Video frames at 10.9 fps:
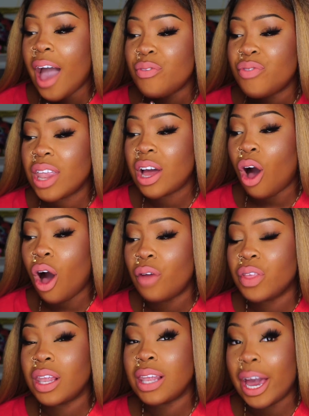feel like on
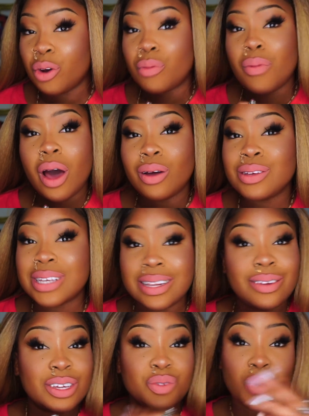the lighter models, it
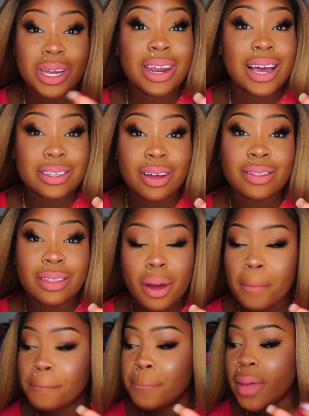looks really nice on
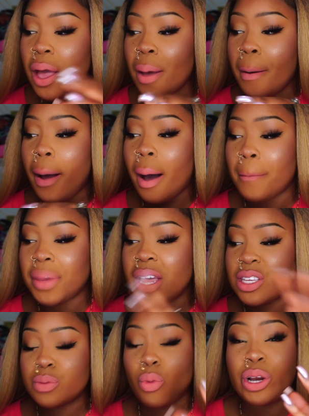them because
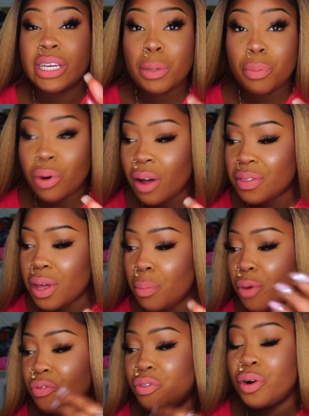it's more deeper on them.
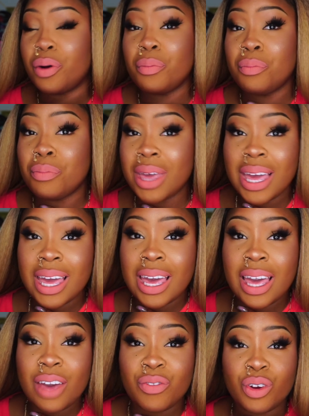But for
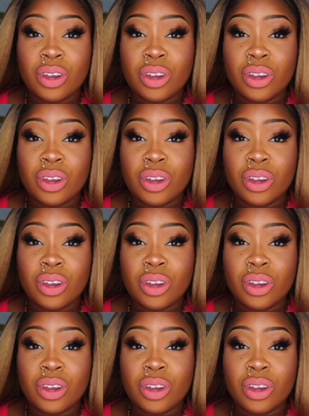me, if